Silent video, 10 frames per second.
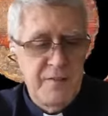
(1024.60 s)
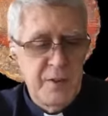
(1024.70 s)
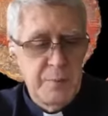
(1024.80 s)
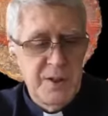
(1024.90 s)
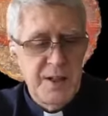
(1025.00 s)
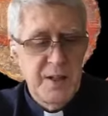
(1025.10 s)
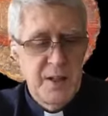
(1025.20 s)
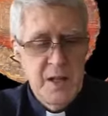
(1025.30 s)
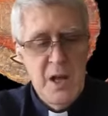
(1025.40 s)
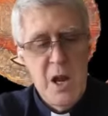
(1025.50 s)
favorably.
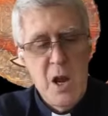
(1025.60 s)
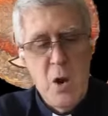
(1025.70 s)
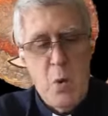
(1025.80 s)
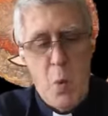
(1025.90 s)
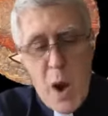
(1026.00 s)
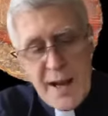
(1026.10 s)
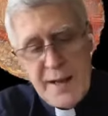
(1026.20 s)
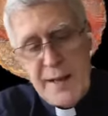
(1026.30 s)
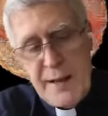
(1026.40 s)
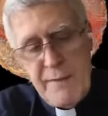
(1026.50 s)

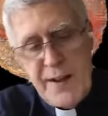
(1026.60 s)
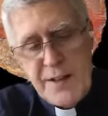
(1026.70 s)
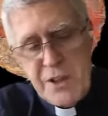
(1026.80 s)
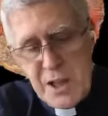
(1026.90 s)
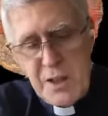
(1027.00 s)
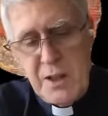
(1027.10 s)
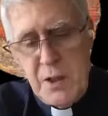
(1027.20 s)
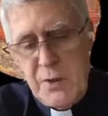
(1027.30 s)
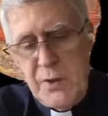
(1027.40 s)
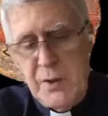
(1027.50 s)
White
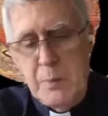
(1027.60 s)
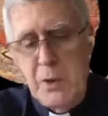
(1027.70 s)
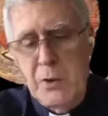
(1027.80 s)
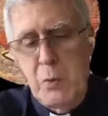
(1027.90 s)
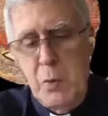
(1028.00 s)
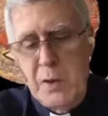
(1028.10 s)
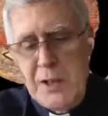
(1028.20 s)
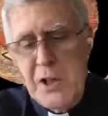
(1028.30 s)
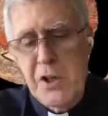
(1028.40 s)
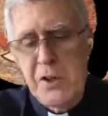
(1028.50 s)
evangelicals, the most
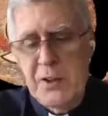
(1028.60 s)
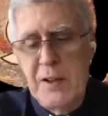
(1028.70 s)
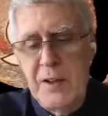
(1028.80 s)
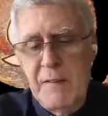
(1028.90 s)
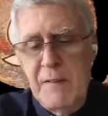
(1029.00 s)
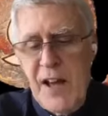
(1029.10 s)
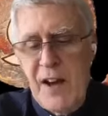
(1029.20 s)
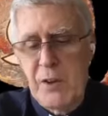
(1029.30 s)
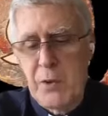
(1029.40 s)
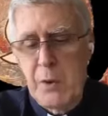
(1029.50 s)
religiously
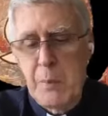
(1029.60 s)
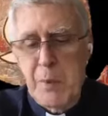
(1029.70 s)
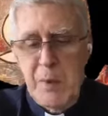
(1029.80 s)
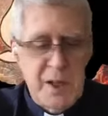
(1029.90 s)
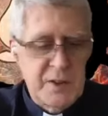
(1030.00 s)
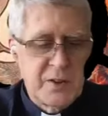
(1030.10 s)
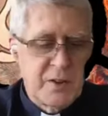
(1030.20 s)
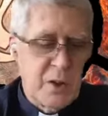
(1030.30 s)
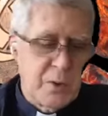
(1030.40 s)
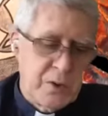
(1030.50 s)
devout group
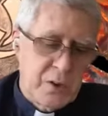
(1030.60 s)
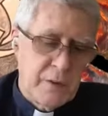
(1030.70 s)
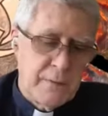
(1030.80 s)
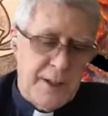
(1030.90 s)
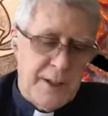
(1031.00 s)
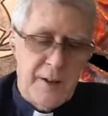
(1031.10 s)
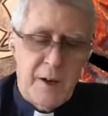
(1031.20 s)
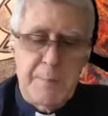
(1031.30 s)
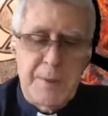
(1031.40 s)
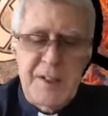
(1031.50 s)
amongst those surveyed,
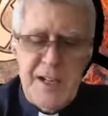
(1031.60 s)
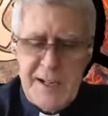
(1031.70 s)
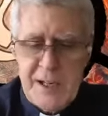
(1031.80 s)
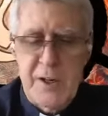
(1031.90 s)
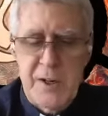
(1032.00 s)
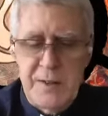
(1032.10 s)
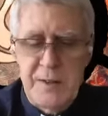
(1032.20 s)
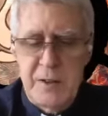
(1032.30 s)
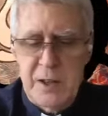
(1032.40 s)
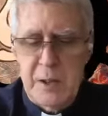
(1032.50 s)
are particularly
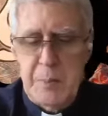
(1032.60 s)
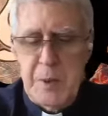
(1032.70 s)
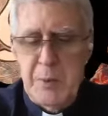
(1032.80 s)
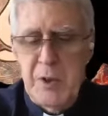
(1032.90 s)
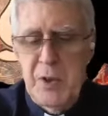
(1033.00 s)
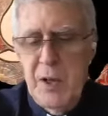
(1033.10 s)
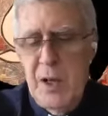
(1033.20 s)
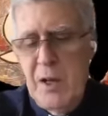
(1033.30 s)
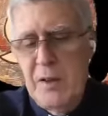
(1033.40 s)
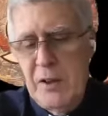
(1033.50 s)
susceptible
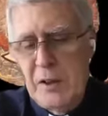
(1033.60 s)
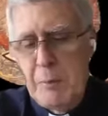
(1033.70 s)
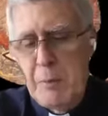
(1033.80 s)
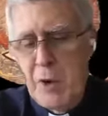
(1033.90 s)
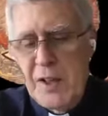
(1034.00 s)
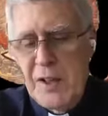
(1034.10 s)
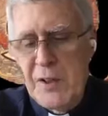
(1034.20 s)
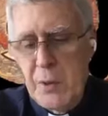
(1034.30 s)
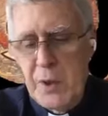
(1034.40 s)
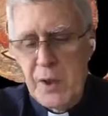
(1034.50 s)
to supporting
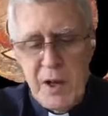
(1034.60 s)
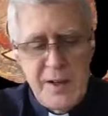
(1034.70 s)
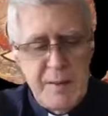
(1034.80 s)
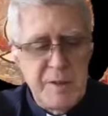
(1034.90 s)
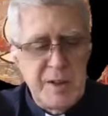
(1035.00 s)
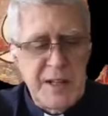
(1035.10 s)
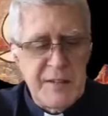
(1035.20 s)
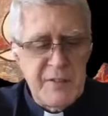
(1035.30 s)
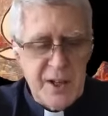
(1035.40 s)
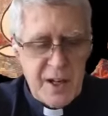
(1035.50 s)
QAnon and
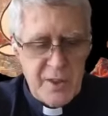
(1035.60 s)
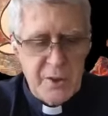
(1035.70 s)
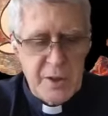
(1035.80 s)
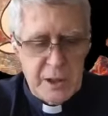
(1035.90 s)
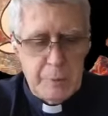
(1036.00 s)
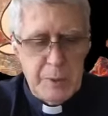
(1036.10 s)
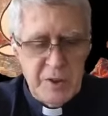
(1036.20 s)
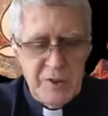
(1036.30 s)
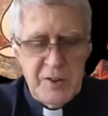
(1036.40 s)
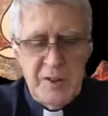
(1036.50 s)
believing other
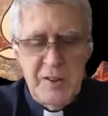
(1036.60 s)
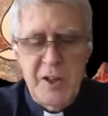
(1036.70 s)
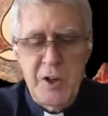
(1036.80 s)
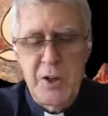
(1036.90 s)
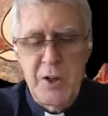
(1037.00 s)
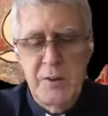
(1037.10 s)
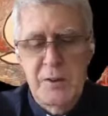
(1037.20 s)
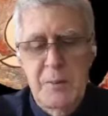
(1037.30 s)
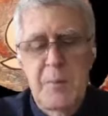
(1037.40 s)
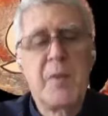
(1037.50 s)
conspiracy theories.
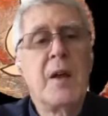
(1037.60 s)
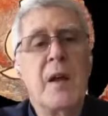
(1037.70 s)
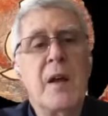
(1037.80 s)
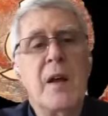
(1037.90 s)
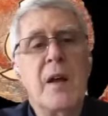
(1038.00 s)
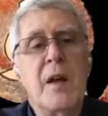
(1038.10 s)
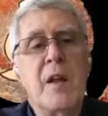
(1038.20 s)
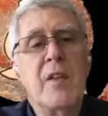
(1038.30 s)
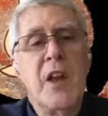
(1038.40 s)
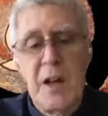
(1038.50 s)

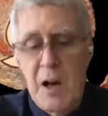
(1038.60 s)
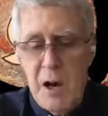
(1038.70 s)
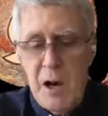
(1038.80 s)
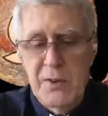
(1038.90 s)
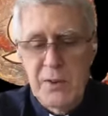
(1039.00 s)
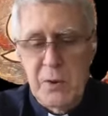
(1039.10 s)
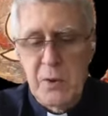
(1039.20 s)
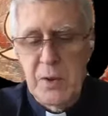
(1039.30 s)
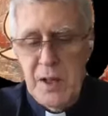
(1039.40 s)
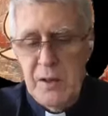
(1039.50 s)
They
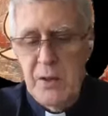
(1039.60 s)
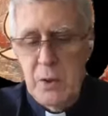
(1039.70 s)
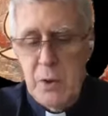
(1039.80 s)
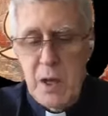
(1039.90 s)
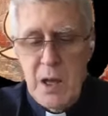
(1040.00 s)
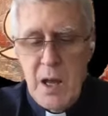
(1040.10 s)
also tend to,